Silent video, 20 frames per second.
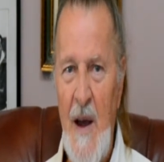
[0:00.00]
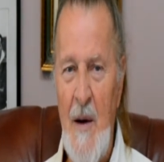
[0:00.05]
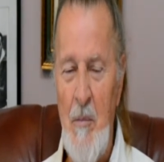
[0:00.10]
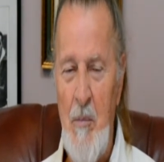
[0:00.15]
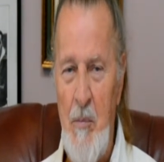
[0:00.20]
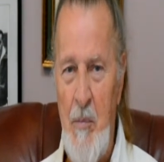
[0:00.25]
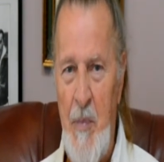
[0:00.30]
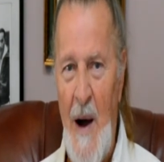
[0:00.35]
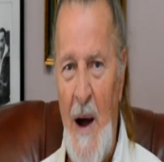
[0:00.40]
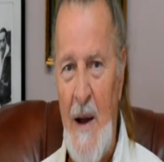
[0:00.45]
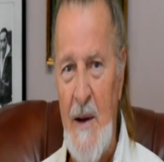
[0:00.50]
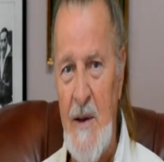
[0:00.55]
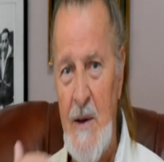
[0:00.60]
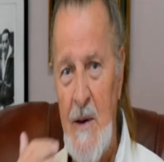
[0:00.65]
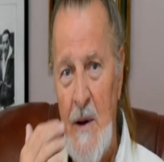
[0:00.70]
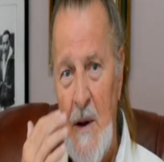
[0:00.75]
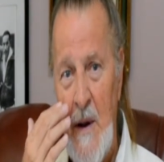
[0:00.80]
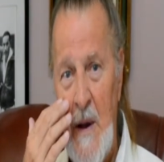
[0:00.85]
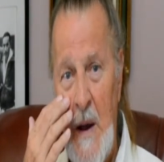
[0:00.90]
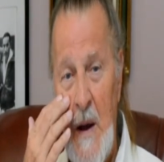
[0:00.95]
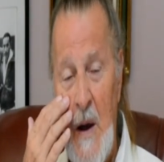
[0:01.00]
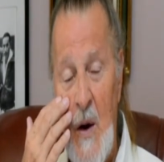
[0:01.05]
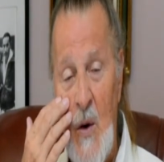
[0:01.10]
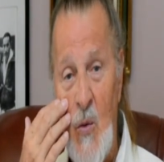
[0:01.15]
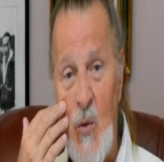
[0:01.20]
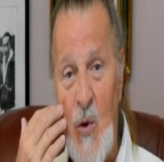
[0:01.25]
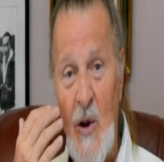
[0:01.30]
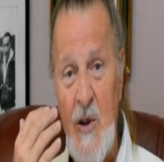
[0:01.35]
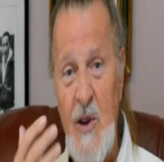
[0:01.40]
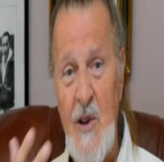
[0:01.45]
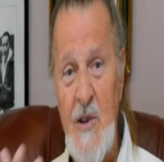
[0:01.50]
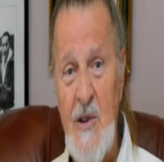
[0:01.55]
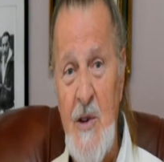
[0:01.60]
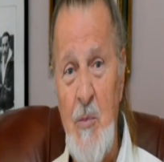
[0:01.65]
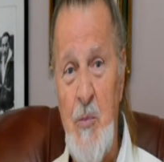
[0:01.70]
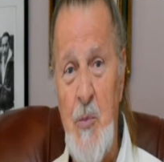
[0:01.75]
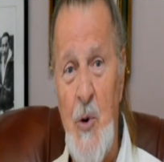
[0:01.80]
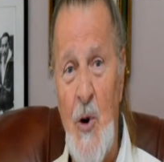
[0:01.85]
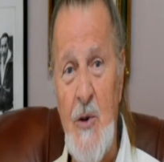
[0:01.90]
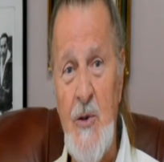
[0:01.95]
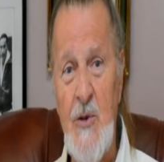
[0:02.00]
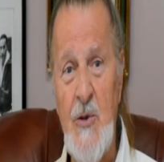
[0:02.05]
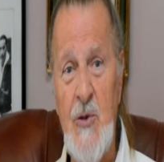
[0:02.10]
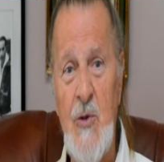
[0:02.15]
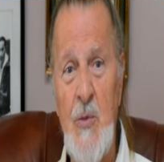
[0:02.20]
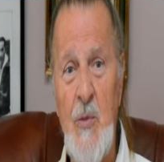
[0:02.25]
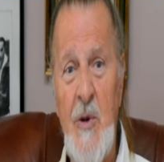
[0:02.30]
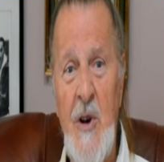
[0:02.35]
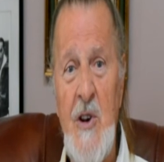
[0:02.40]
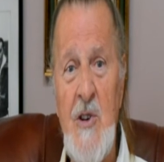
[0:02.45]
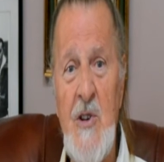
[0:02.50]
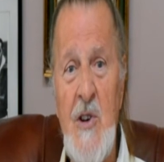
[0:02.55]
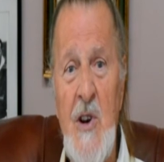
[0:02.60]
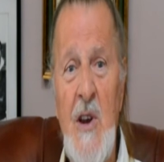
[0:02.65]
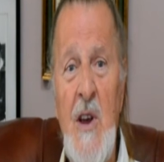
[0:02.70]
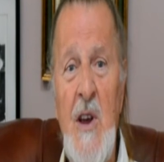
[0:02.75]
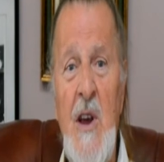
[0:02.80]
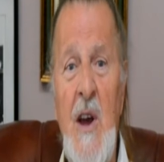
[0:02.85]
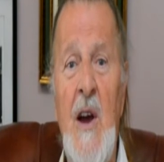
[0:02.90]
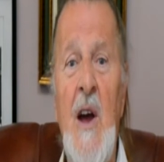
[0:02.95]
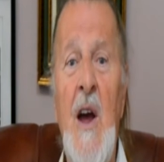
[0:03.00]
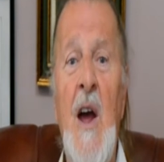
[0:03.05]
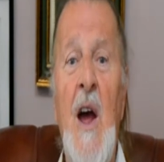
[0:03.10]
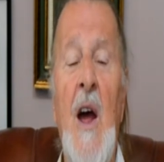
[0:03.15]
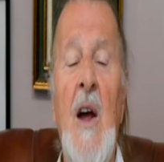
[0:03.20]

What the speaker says: But what is important to mention here,